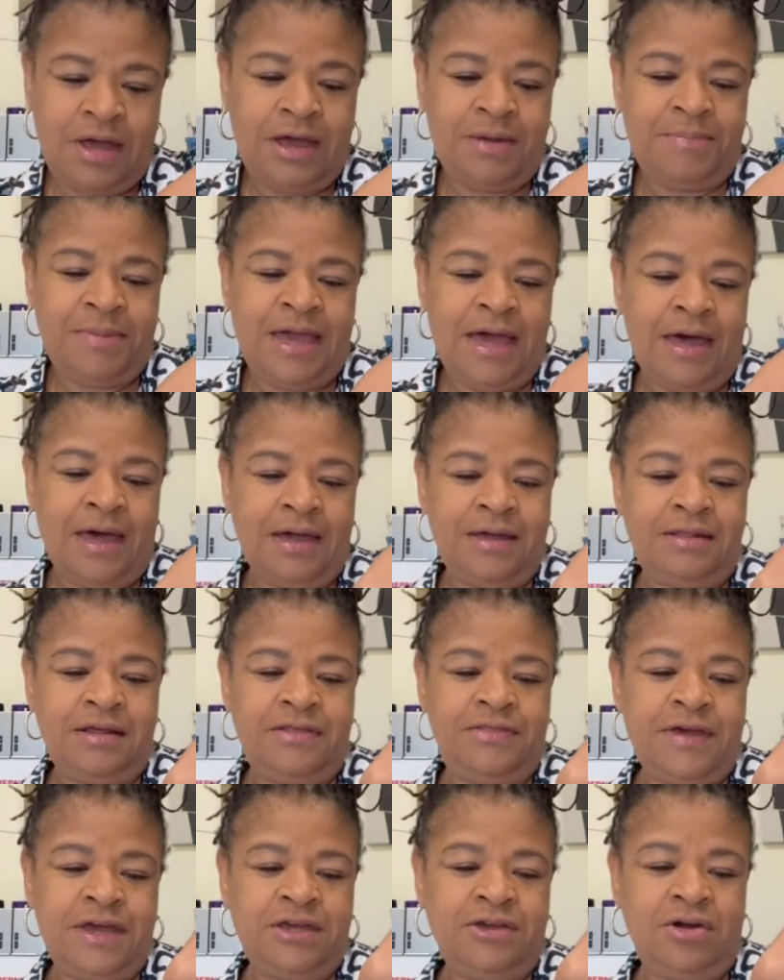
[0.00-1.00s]
behind the
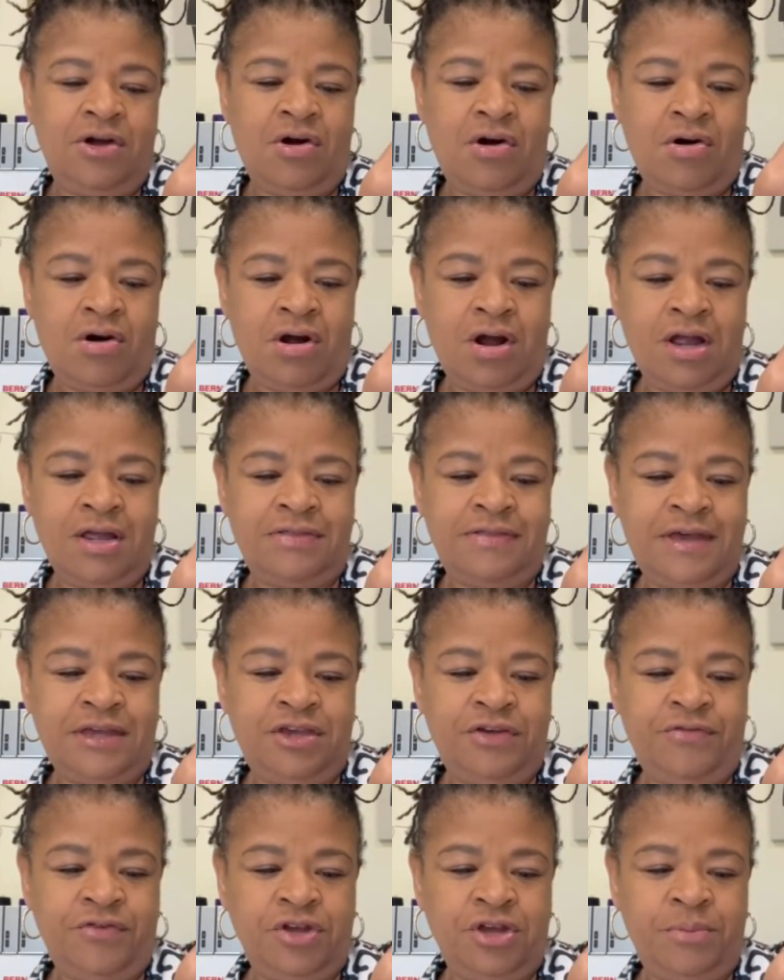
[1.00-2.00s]
thank you card, thank you
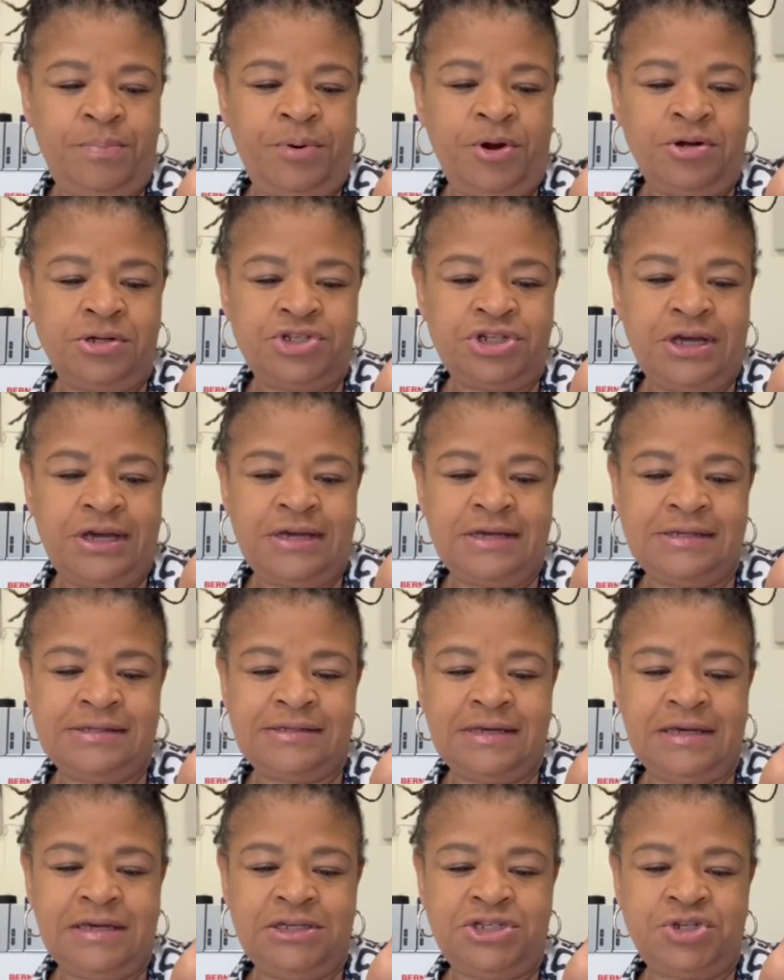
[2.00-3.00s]
for your purchase.
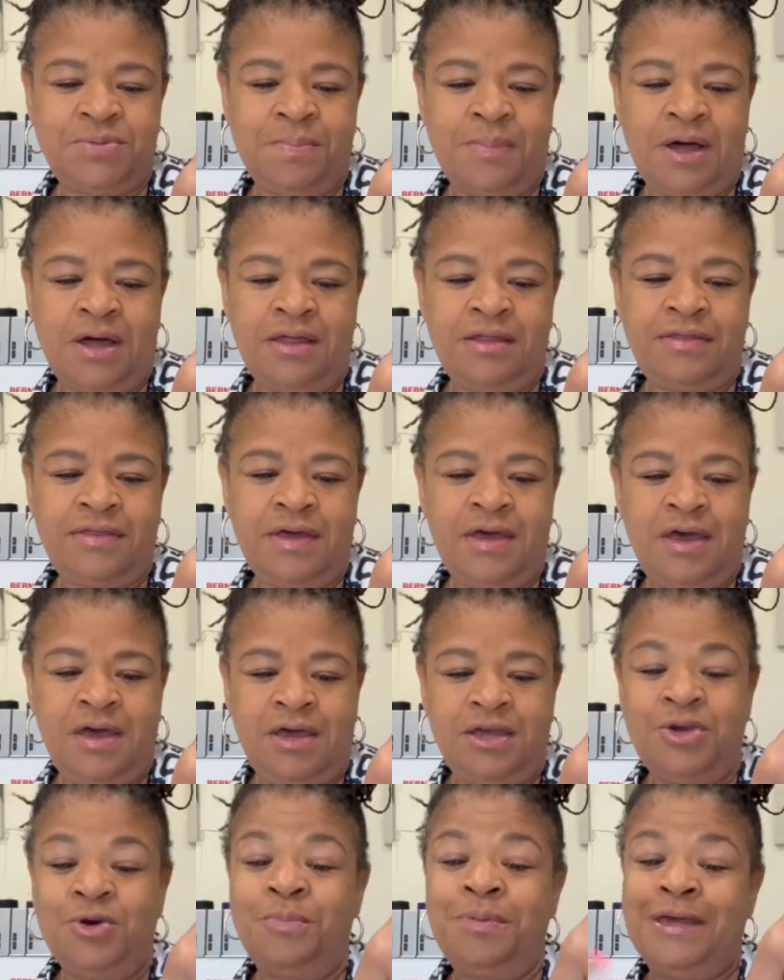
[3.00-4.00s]
Each month,
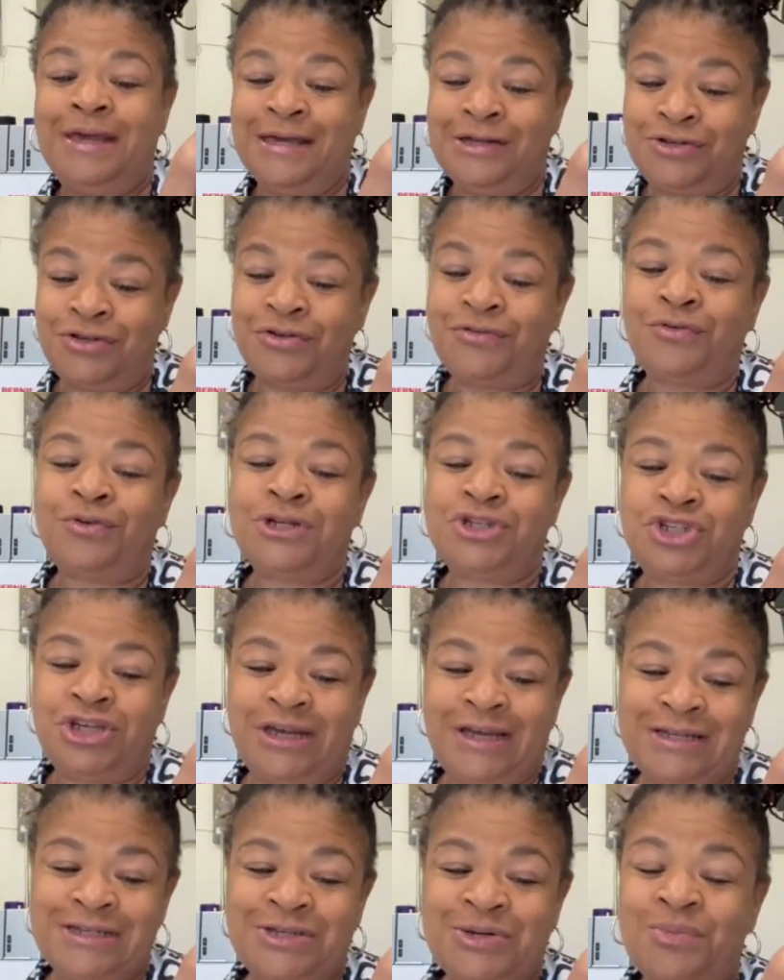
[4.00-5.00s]
you'll be entered for a
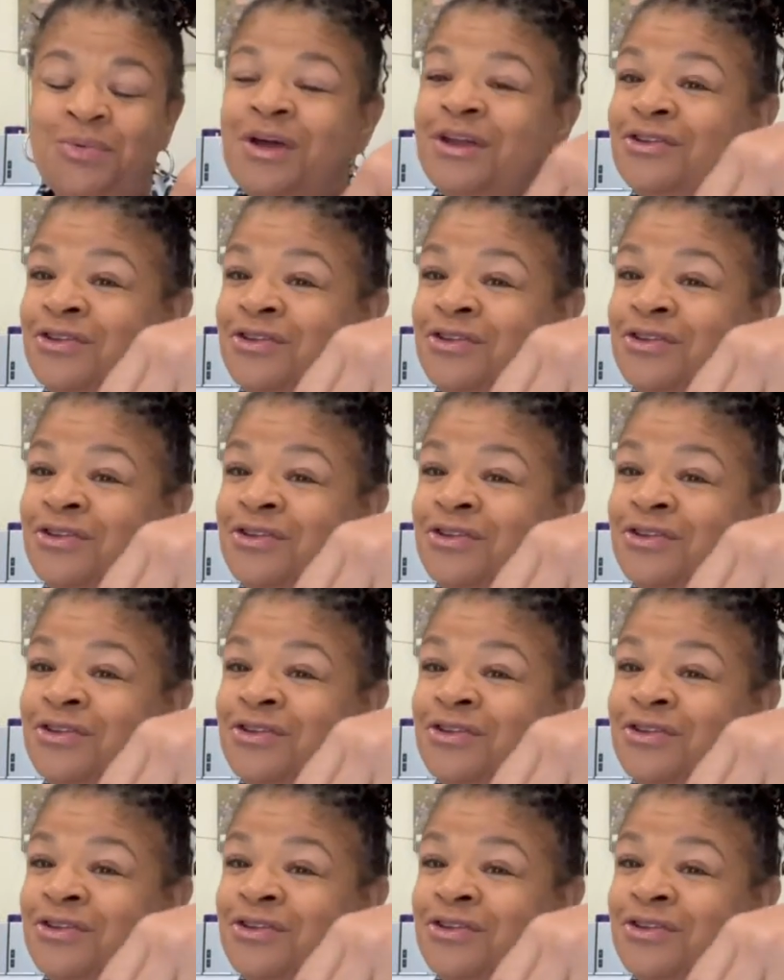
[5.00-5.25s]
chance to win a